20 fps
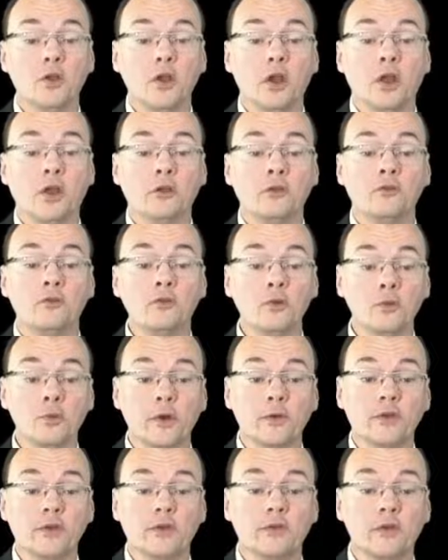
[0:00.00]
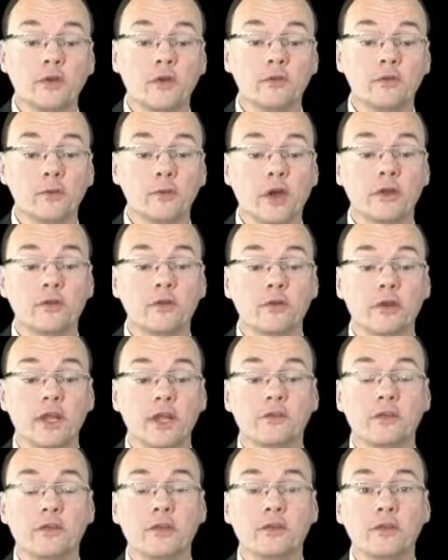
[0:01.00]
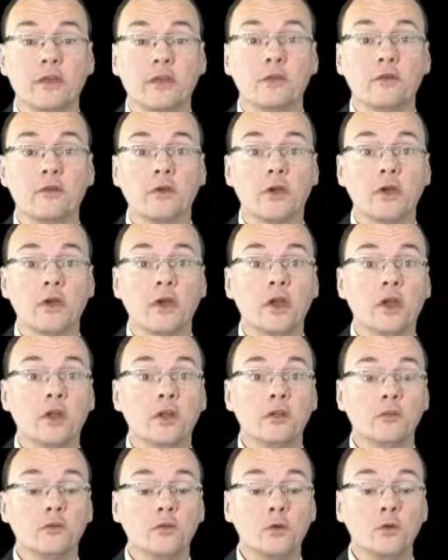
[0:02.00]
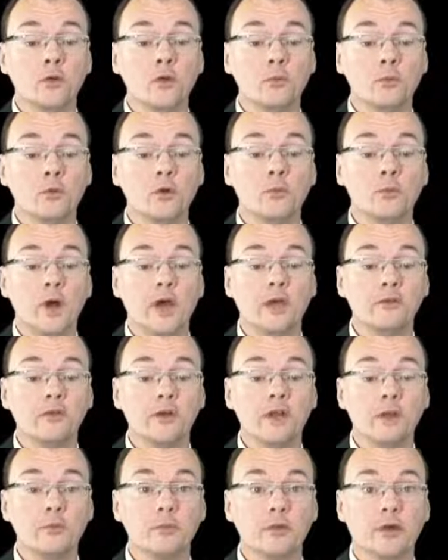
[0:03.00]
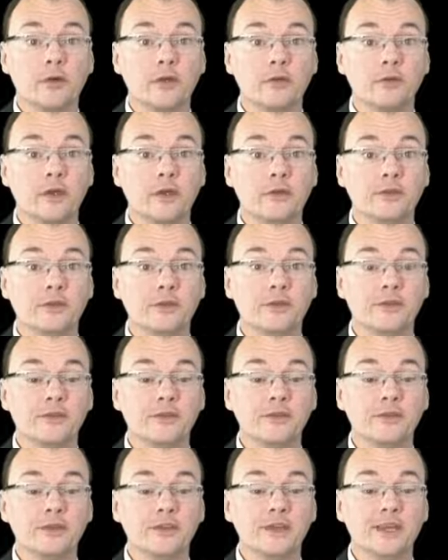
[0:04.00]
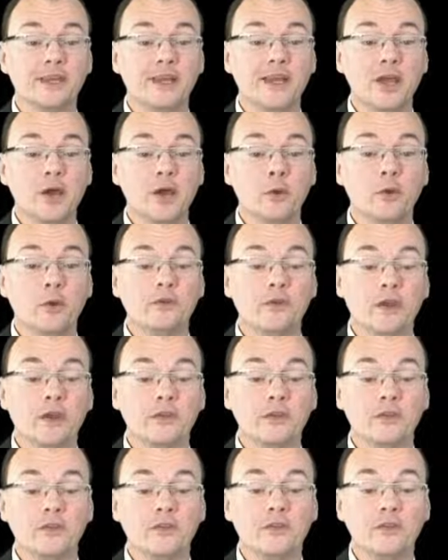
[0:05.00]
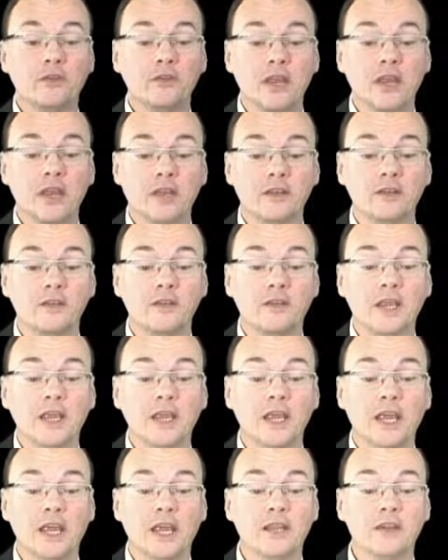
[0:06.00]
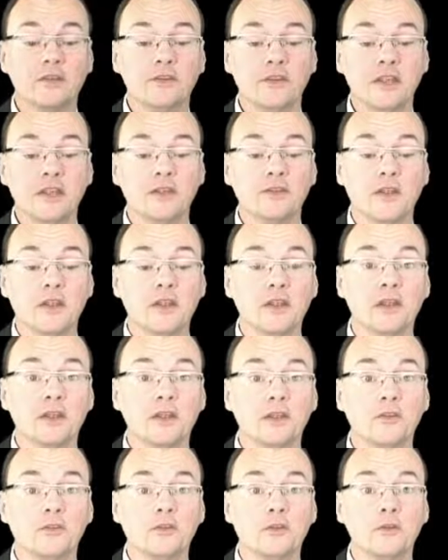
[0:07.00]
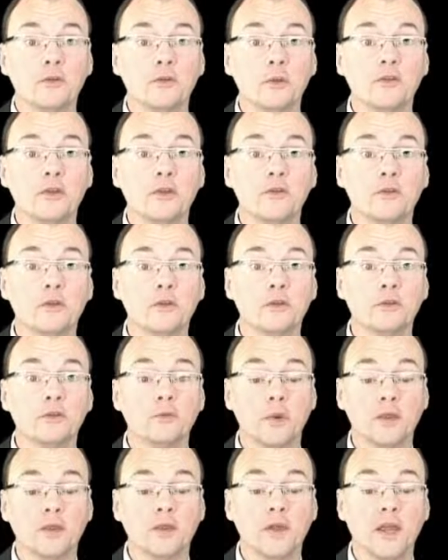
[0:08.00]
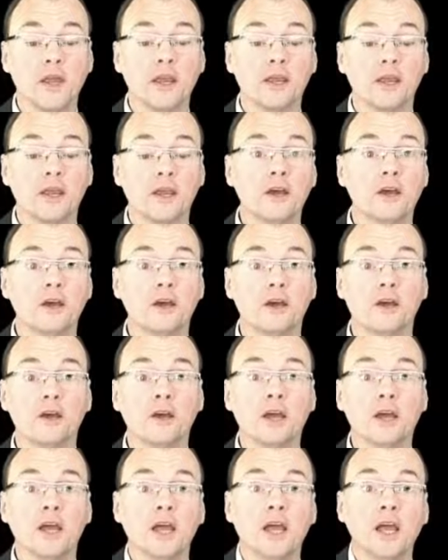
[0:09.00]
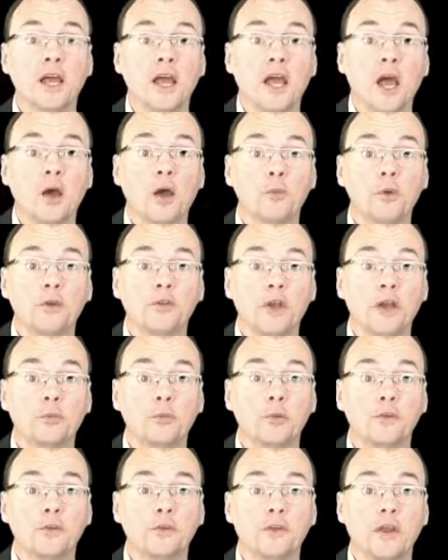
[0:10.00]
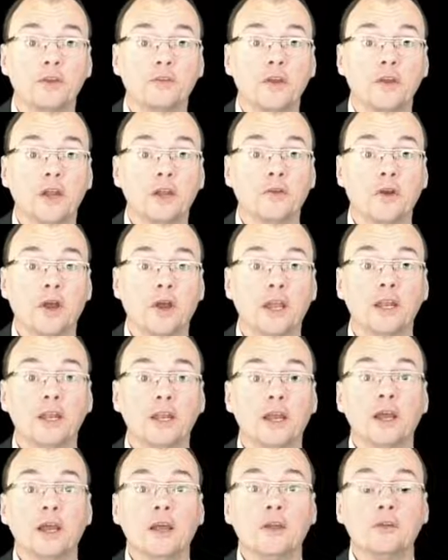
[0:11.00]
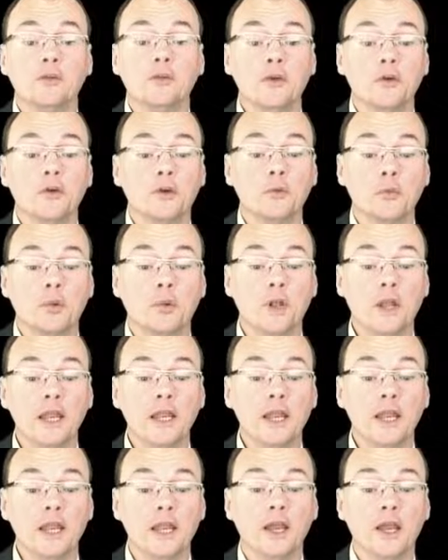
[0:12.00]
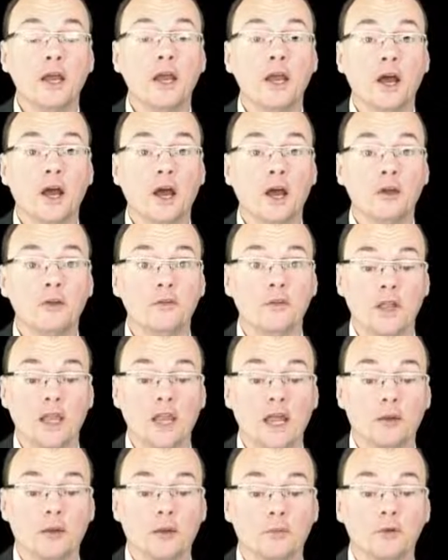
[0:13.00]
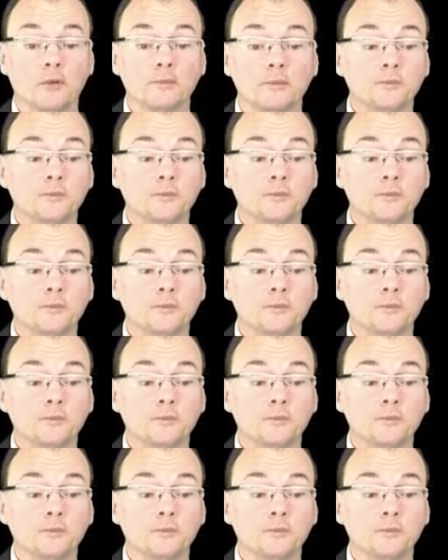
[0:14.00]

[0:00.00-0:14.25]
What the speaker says: A dual process theory of mind reading says that there are two or more mind reading processes which are distinct in the sense that the conditions which influence whether they occur and which outputs they generate do not completely overlap.